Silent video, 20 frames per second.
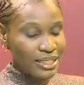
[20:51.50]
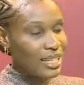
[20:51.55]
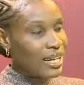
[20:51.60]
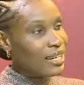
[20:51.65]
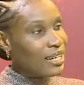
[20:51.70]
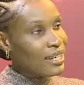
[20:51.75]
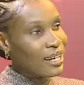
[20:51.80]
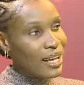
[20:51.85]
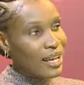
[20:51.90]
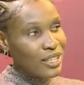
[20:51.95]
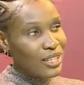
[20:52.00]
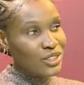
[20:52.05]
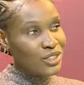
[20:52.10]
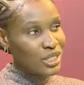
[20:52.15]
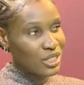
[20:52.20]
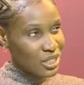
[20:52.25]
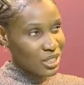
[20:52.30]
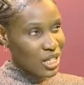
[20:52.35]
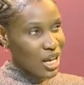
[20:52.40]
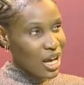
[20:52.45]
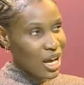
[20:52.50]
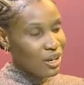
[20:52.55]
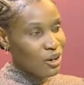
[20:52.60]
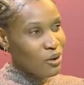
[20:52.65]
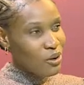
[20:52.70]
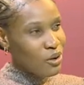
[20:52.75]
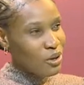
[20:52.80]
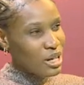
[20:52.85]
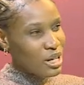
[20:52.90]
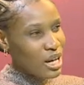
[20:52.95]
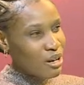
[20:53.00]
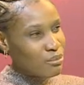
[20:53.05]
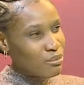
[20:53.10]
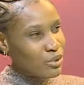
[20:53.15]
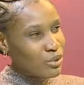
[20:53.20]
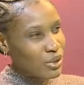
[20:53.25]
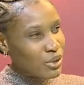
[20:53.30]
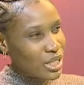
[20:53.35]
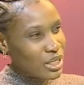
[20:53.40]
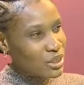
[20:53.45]
the alleged attack on
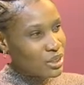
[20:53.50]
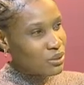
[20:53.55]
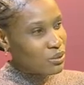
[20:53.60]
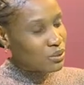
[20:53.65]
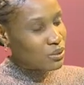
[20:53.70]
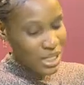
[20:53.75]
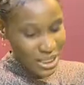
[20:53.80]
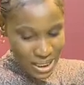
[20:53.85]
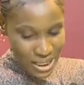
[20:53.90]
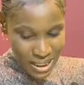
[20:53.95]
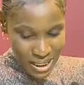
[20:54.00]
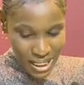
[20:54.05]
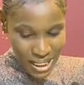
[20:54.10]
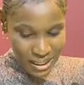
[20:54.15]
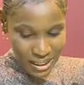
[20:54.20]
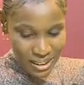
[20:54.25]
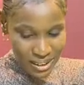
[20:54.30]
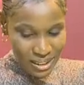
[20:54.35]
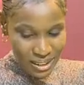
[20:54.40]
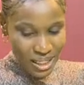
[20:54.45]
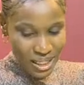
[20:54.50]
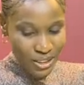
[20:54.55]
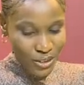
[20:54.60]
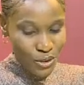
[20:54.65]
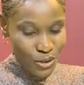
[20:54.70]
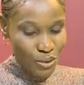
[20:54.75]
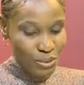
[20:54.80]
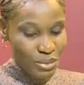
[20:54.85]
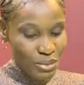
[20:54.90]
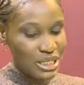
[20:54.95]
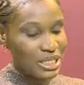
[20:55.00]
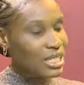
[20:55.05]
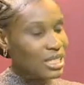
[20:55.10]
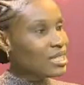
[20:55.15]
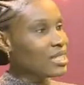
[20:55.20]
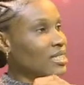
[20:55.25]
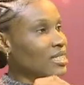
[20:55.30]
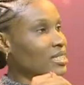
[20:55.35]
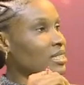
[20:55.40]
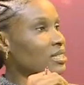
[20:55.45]
Abures residents, uh, you know, be
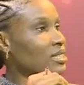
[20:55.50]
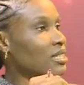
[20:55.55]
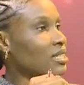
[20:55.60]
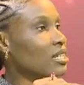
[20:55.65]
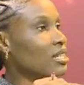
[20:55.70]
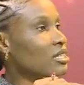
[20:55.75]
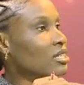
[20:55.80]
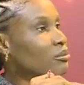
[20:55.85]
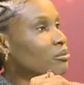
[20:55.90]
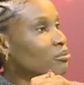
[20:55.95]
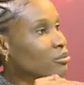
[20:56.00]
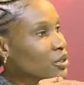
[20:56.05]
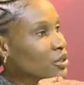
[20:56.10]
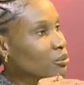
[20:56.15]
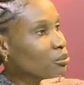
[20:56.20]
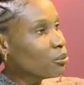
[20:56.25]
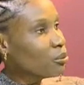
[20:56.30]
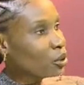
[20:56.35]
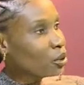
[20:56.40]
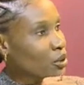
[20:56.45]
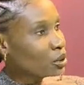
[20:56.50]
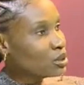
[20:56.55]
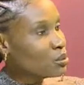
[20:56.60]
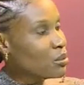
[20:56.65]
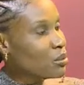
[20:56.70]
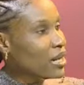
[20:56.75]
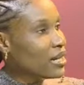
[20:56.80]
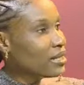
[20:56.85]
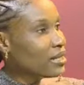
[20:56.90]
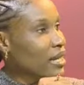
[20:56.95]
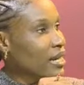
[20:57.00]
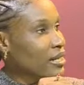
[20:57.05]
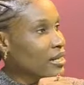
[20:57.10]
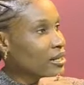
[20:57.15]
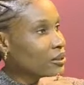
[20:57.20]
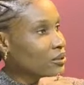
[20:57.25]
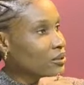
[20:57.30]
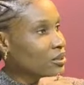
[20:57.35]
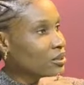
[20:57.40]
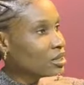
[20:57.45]
seen as a deliberate plot by the
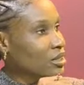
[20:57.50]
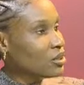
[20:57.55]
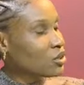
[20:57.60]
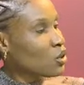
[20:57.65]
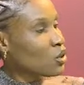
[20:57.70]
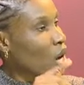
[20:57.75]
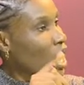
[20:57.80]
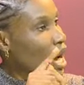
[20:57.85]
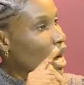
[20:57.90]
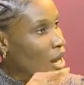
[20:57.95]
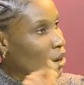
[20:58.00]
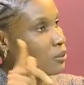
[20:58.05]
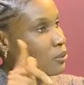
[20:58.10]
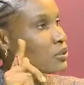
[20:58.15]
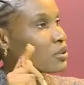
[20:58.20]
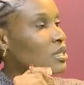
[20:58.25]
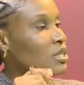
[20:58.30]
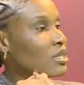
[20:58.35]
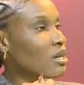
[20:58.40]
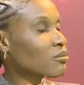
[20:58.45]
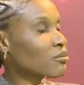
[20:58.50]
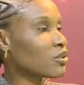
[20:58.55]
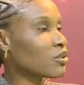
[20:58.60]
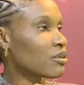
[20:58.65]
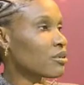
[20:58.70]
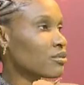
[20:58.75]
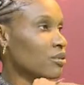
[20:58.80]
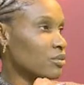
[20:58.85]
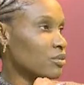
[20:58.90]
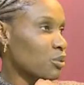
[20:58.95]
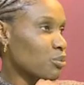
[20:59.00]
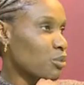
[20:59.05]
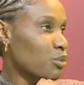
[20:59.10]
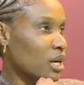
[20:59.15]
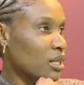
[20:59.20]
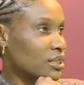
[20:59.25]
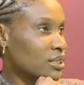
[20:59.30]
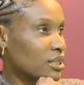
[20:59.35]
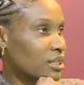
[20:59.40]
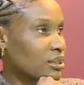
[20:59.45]
NLC to oust Abure from the
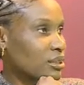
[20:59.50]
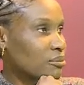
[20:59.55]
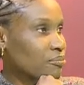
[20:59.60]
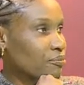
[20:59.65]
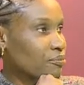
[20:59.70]
party?